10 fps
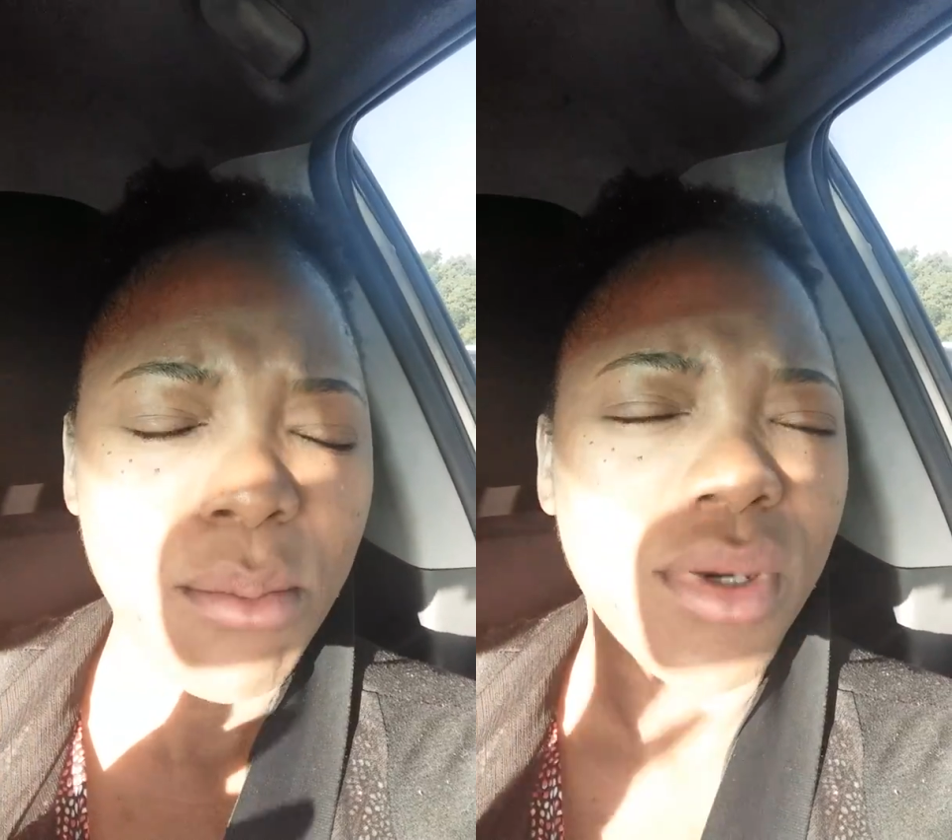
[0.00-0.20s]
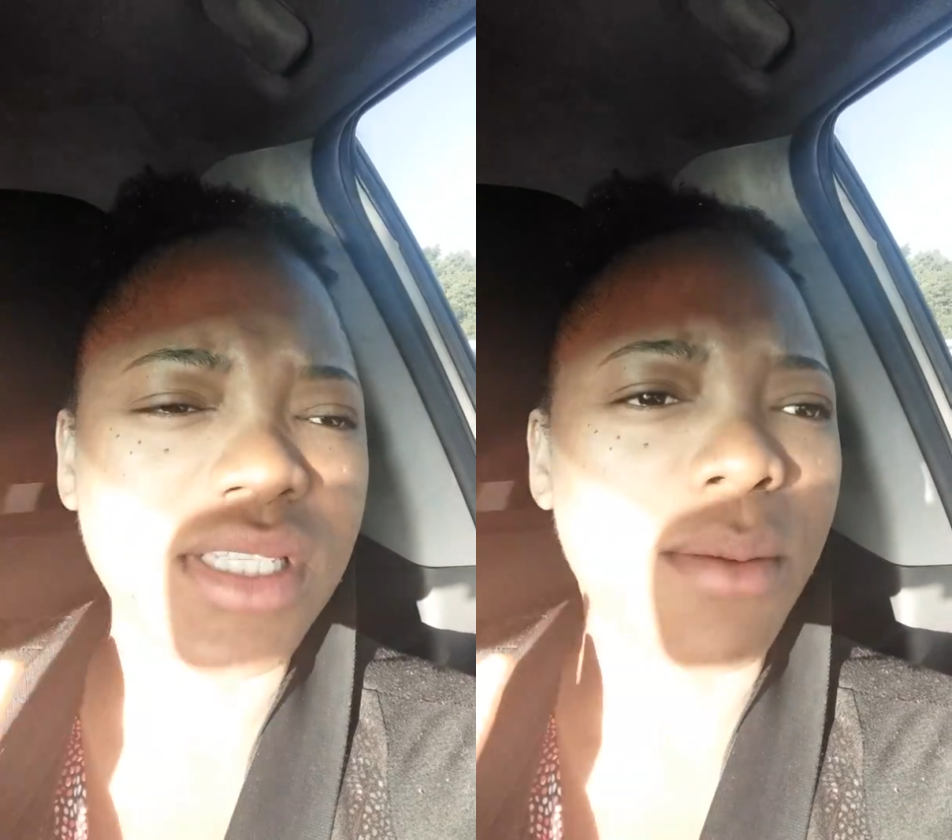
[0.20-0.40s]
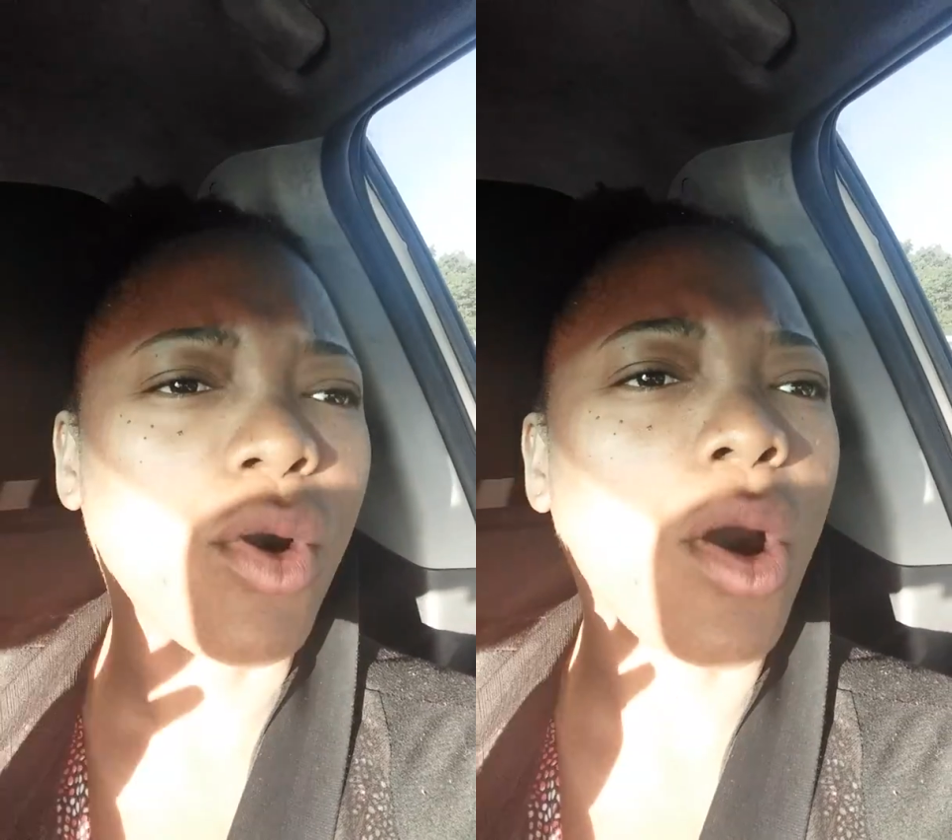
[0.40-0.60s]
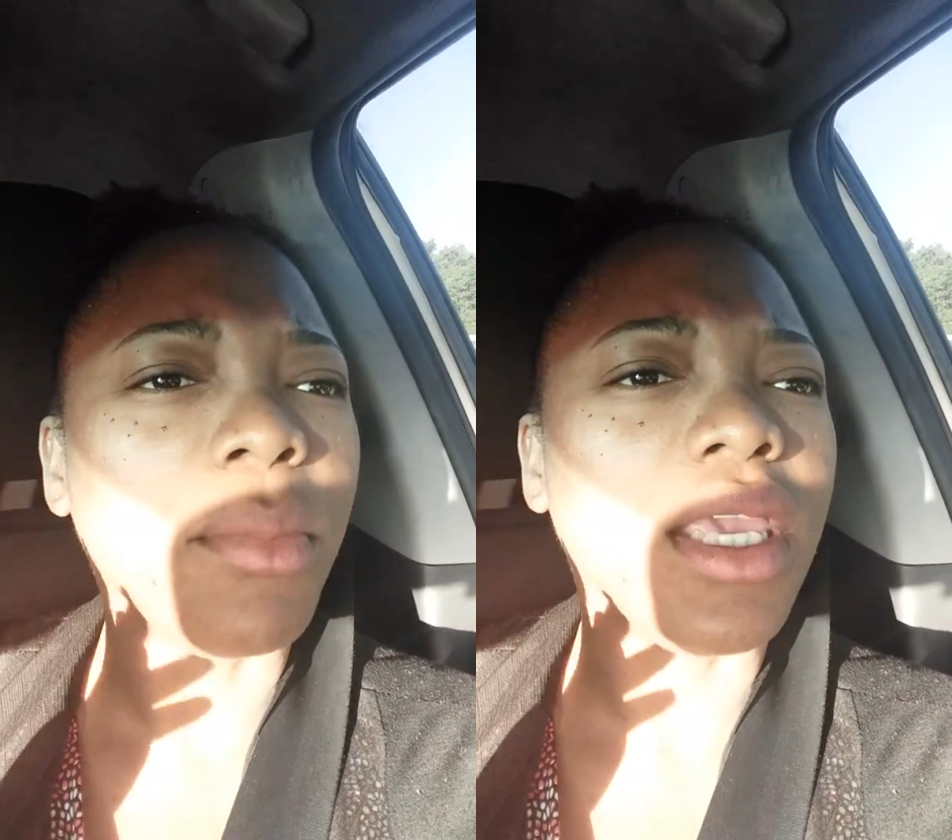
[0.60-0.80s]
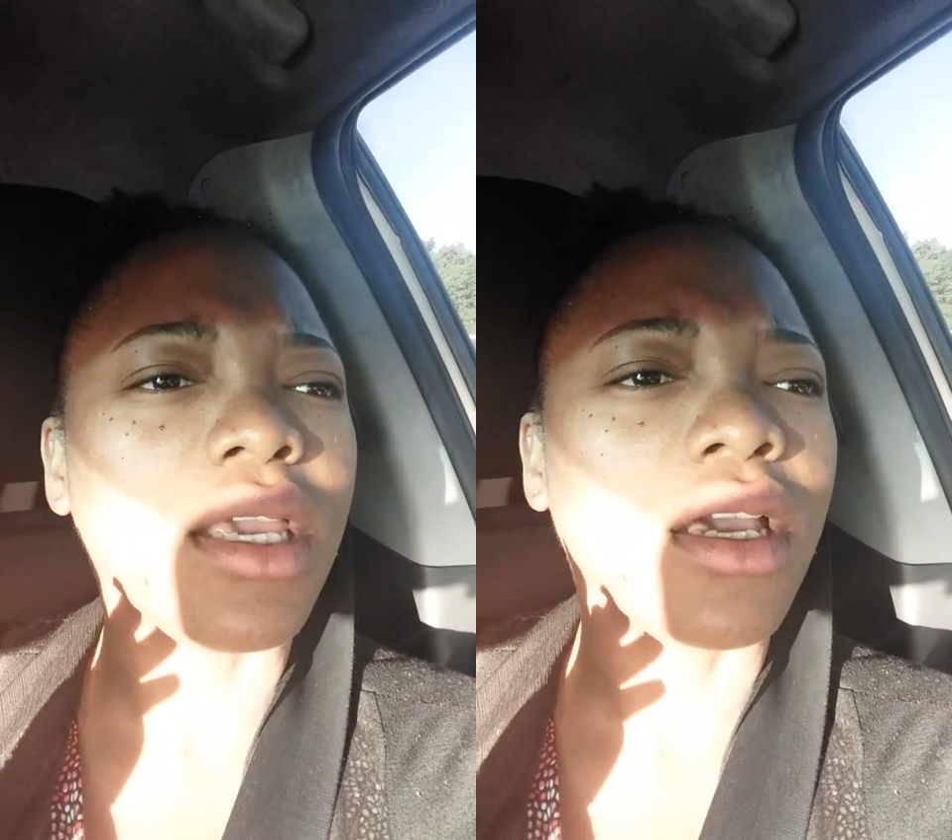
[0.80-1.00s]
but I'm
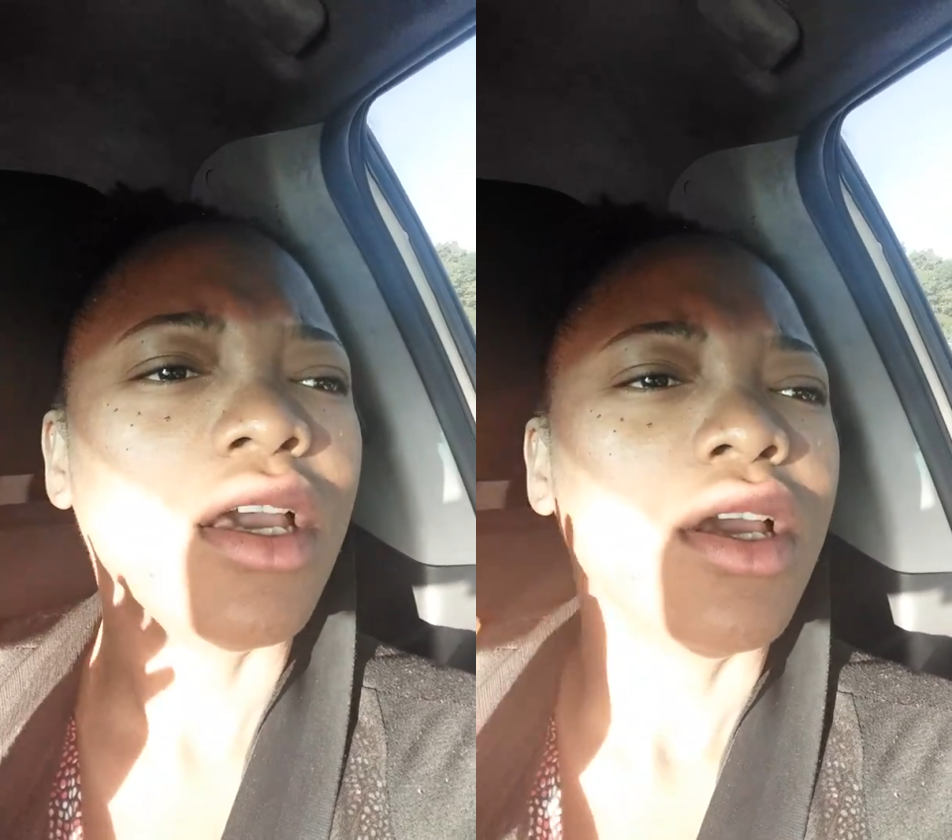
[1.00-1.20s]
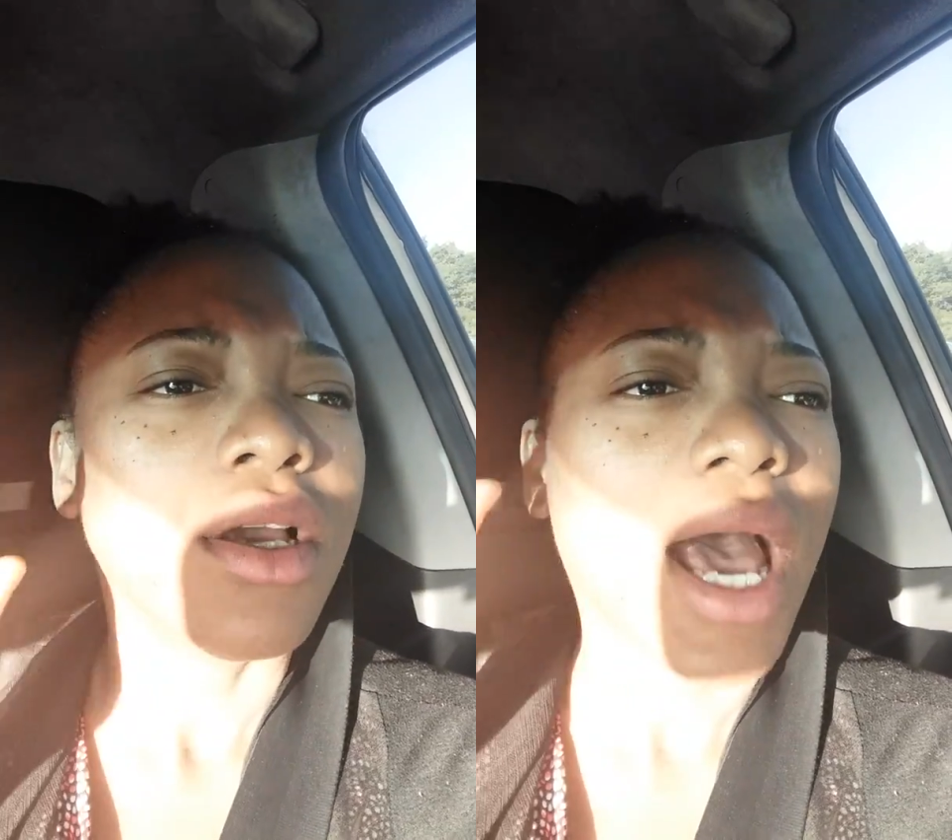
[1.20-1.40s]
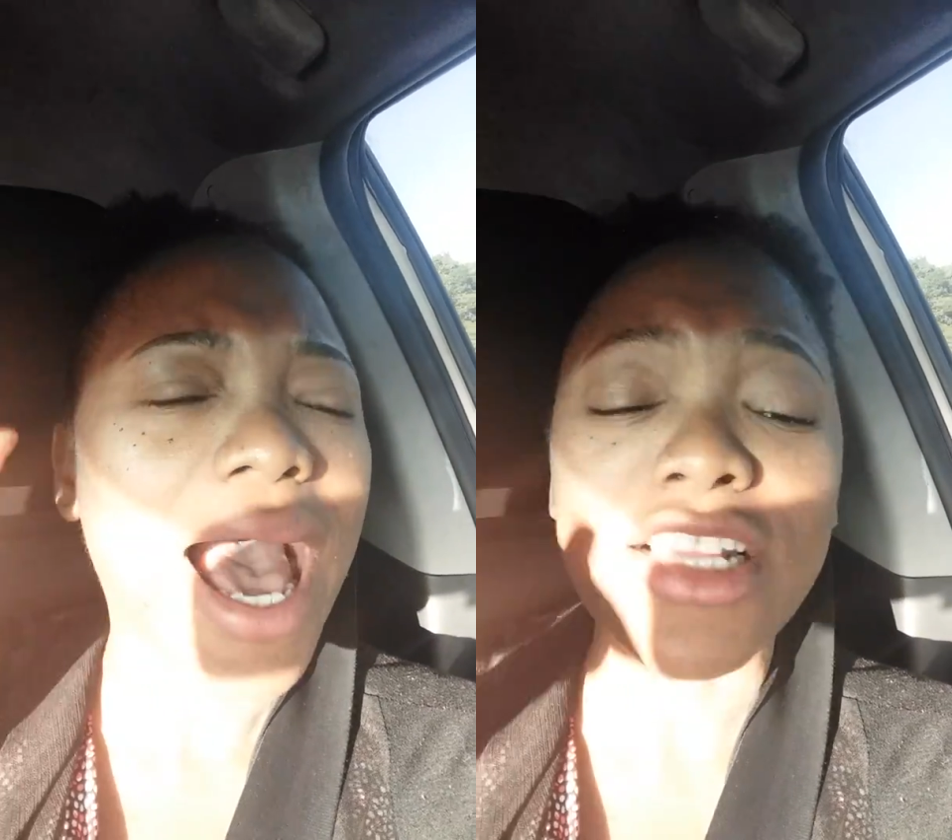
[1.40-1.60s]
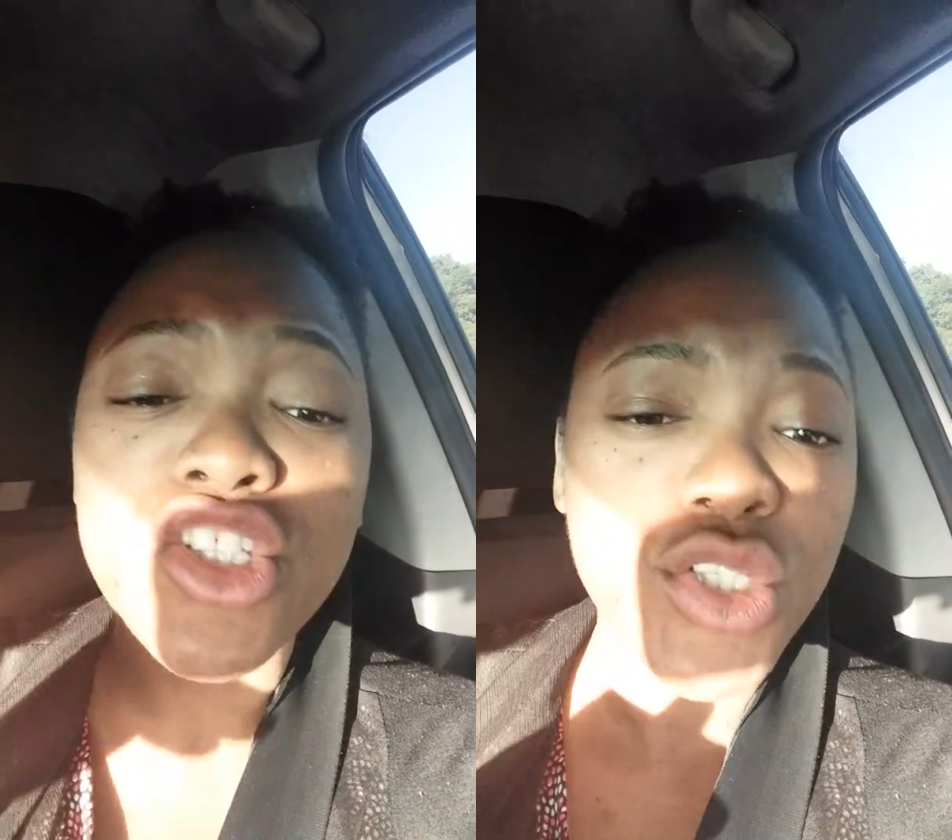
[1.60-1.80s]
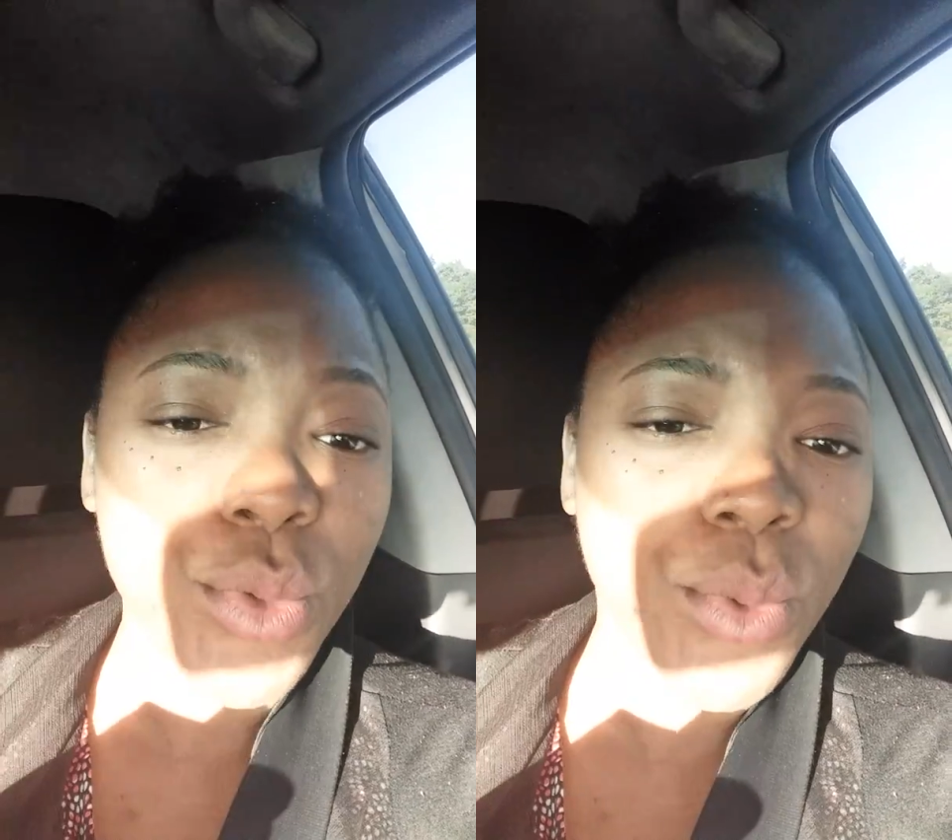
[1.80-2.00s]
coming
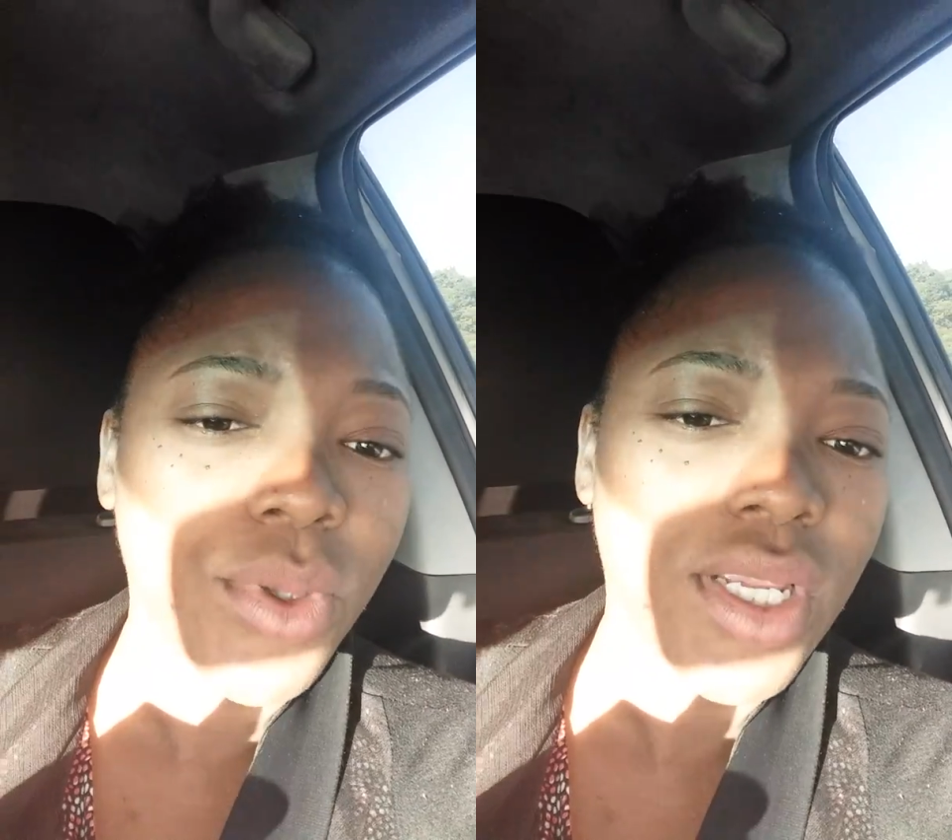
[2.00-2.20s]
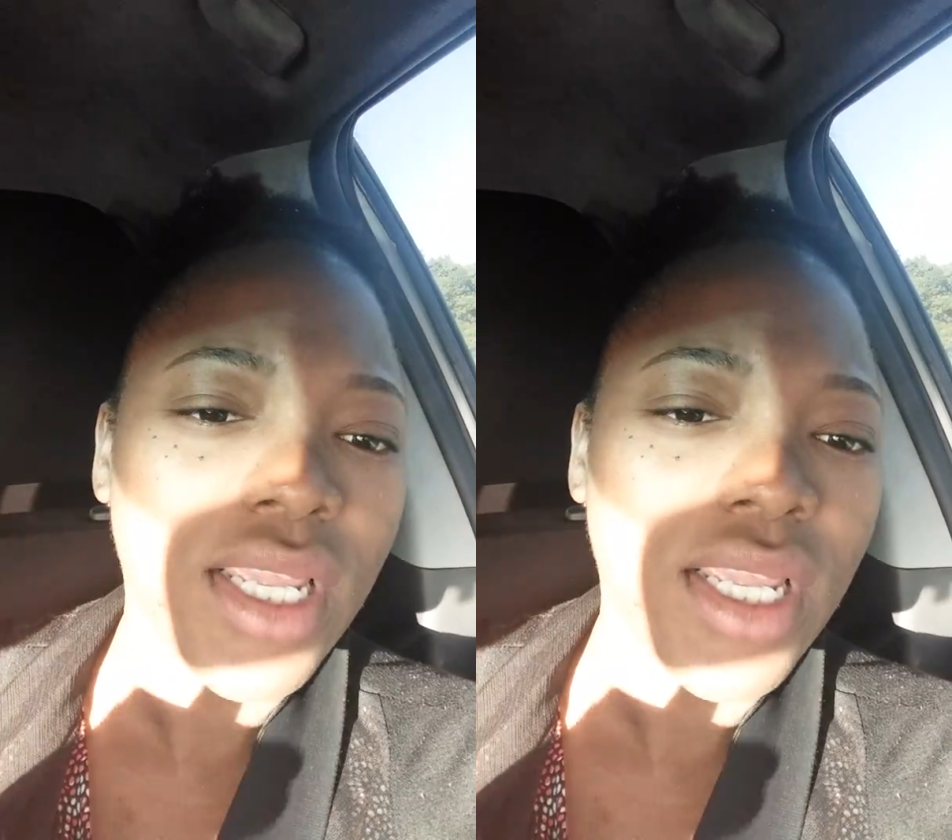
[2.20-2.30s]
at you